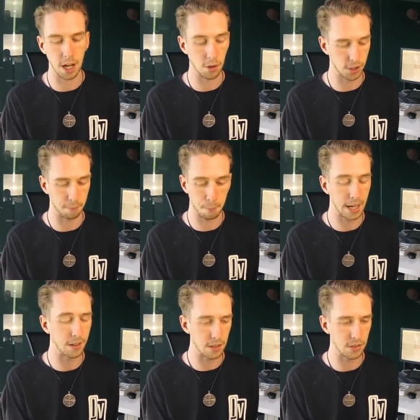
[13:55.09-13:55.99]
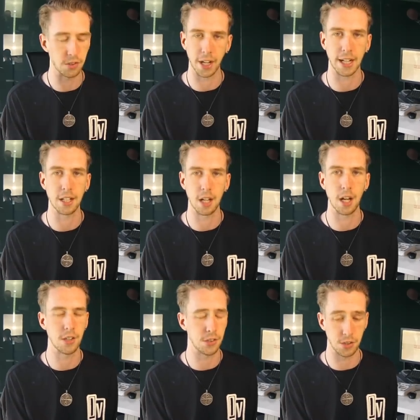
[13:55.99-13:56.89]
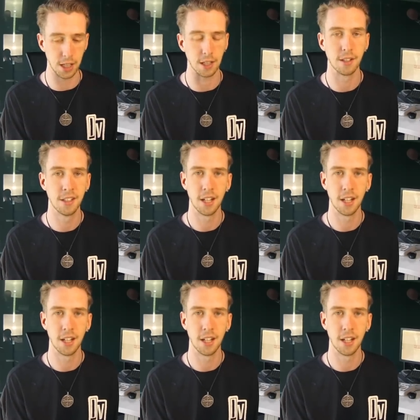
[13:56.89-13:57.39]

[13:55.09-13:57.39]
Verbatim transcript: I was like, man, this is like a this is it.